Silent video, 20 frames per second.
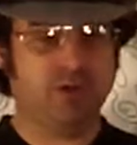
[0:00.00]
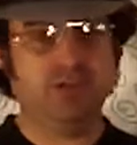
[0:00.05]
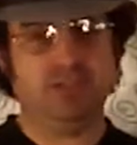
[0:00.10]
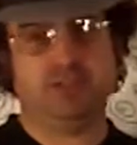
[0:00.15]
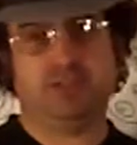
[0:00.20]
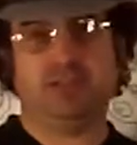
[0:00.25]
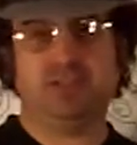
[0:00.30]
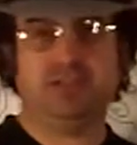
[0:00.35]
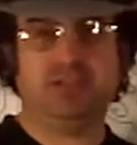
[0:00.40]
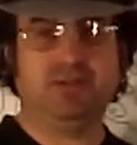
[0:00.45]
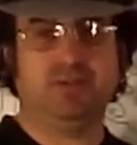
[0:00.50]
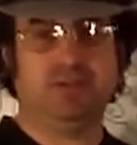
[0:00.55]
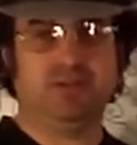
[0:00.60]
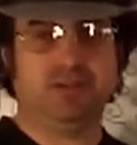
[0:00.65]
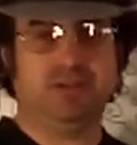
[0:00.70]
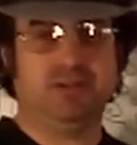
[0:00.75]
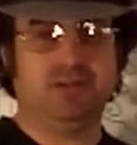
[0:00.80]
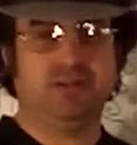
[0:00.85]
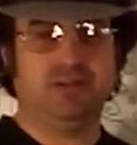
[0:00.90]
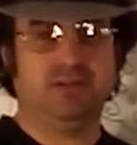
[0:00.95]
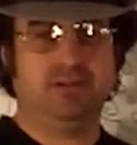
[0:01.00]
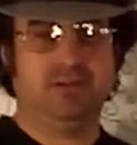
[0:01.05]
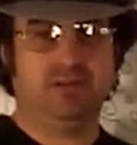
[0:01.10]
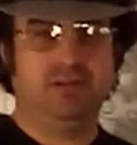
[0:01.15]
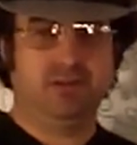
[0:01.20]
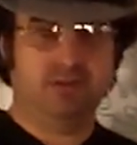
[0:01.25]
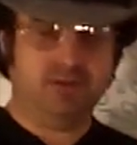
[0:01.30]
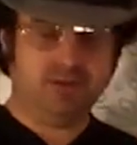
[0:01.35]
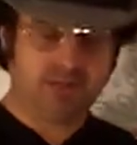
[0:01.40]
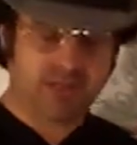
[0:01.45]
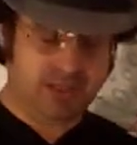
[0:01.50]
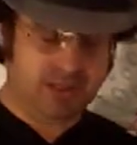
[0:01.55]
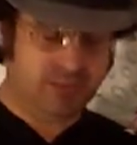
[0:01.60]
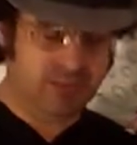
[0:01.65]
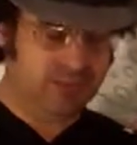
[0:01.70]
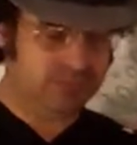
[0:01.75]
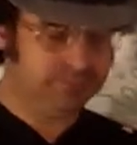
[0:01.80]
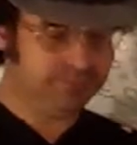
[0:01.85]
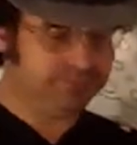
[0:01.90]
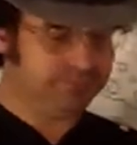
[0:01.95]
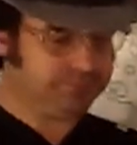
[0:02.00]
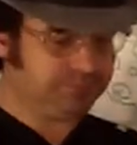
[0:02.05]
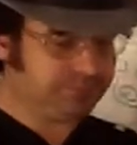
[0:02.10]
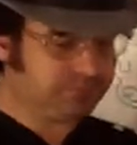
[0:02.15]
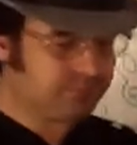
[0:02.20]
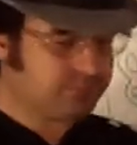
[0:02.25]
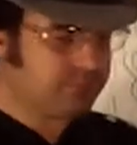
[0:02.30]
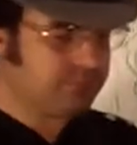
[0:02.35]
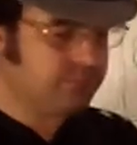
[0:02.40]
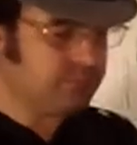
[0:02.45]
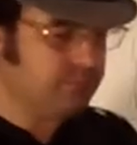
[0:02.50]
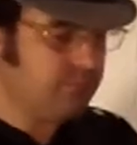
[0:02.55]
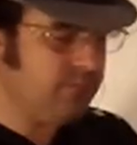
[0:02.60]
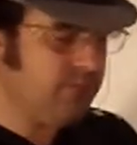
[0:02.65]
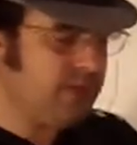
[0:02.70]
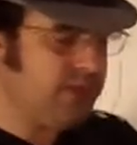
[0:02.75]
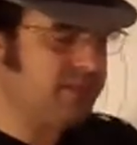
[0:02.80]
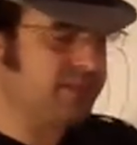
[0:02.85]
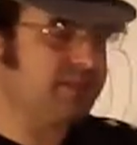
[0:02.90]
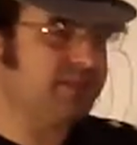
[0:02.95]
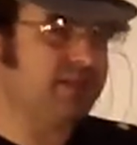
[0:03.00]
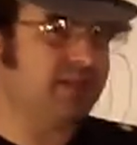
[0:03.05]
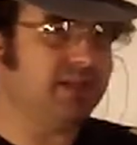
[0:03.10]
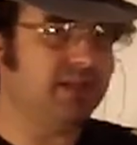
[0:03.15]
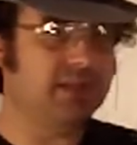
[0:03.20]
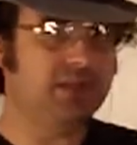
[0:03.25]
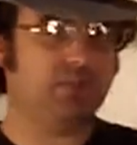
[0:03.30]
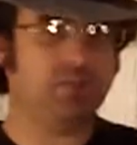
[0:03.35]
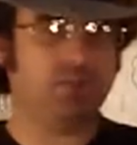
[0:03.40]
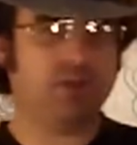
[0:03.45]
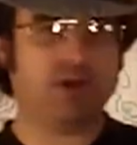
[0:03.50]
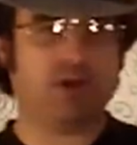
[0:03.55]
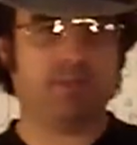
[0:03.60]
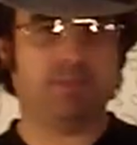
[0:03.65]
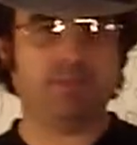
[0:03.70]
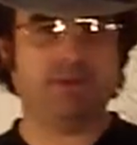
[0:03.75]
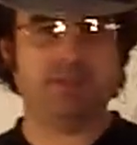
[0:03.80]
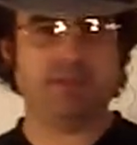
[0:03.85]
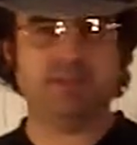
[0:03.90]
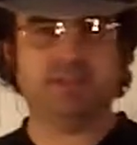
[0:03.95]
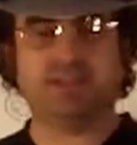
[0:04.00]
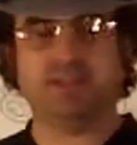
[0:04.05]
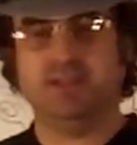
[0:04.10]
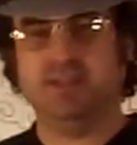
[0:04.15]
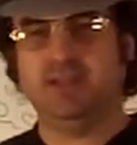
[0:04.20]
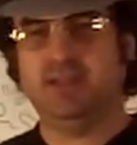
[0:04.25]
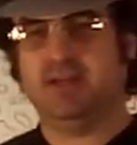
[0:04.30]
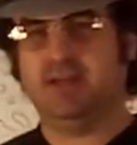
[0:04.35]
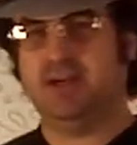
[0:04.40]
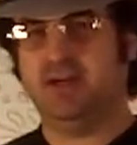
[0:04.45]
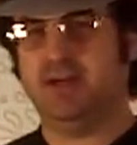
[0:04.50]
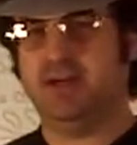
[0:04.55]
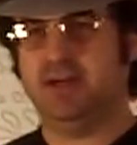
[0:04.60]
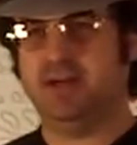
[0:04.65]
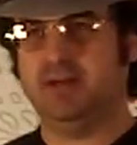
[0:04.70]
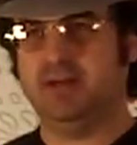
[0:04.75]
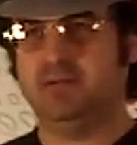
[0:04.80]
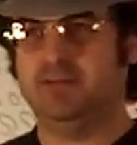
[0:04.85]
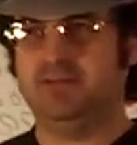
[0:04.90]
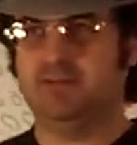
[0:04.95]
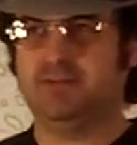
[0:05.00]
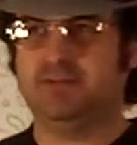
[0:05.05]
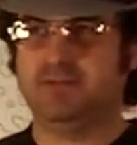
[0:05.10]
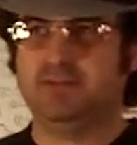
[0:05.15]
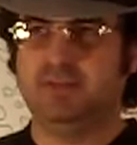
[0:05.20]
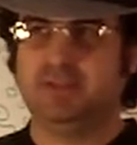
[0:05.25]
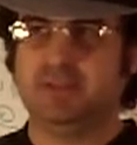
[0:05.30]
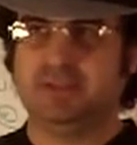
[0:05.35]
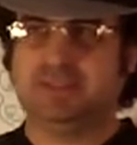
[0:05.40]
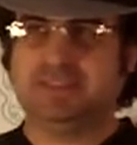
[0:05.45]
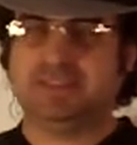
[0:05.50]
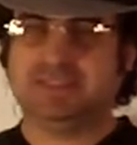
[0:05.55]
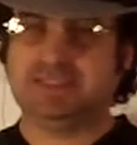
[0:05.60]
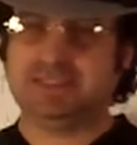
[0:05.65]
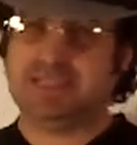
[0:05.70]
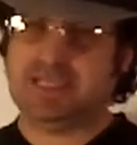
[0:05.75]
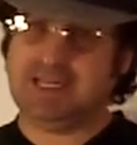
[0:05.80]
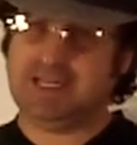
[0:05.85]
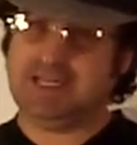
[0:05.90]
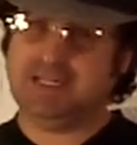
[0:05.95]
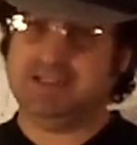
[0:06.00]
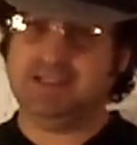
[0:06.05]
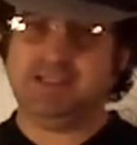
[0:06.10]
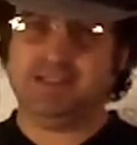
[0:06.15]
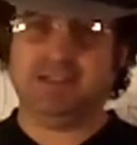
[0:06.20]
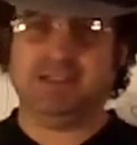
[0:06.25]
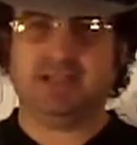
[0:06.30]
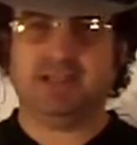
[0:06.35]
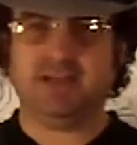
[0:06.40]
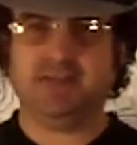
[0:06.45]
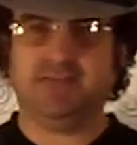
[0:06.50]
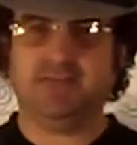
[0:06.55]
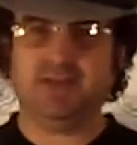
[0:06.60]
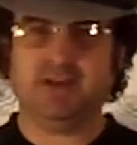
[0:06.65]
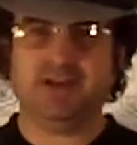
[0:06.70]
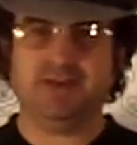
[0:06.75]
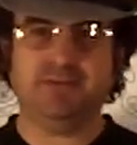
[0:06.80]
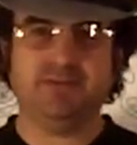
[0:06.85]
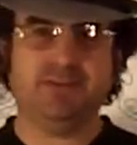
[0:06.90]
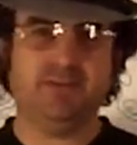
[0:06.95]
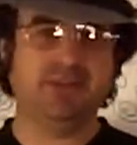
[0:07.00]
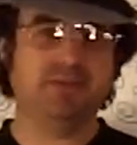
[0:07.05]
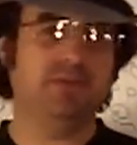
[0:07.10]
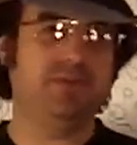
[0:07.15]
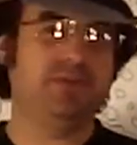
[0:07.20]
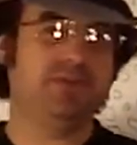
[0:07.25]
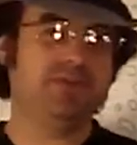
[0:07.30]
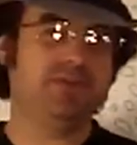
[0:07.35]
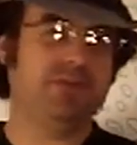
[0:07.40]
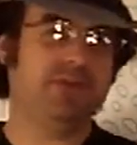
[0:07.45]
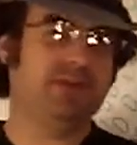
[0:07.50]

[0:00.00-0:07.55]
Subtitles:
going to do it. Okay, well, studying the properties of light, I found that we